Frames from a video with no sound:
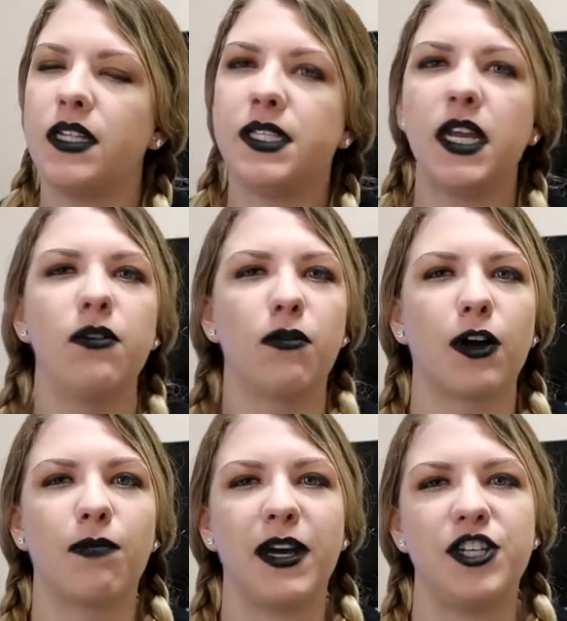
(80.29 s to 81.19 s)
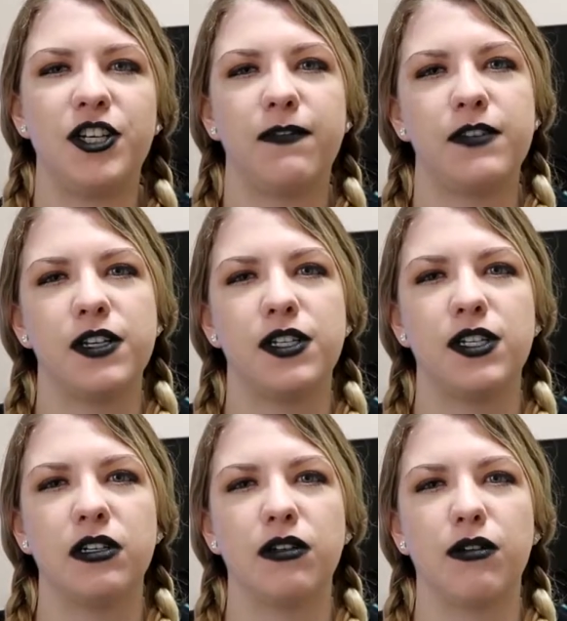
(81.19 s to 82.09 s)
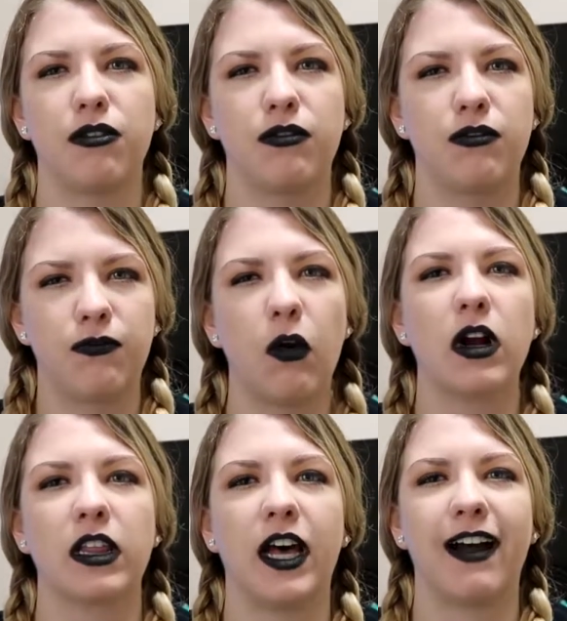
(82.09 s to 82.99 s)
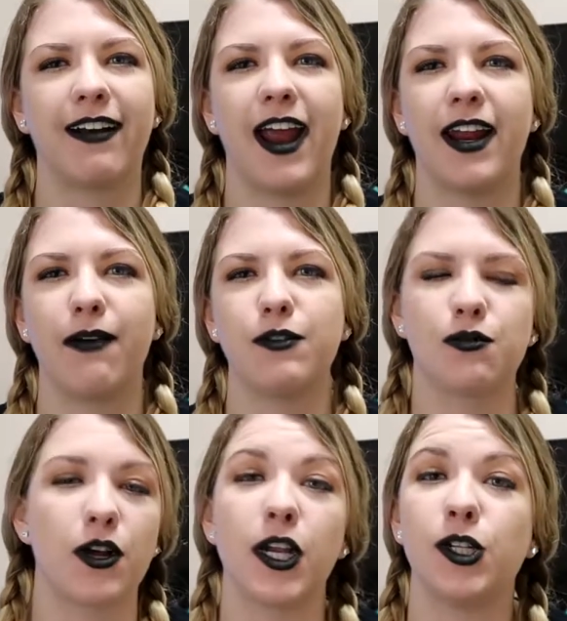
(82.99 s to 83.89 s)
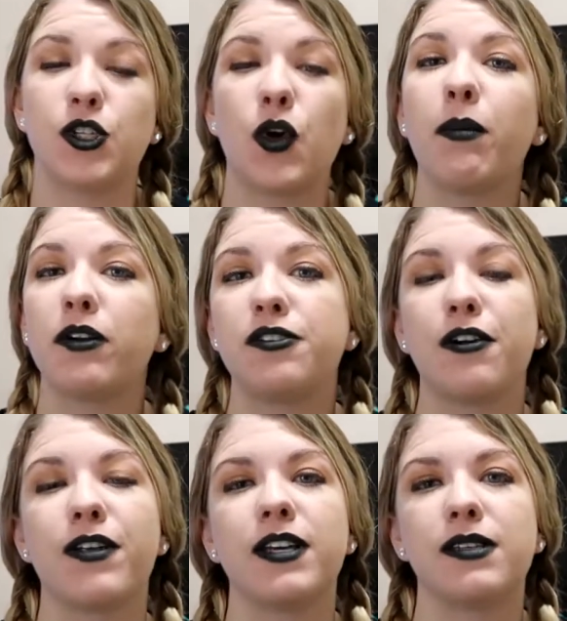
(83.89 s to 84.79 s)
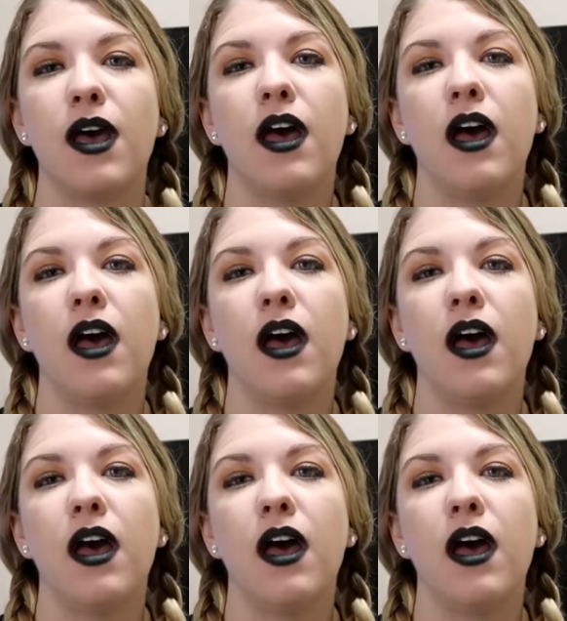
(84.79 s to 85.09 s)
didn't work my shift until 4 o'clock, and I was working in Storybook Circus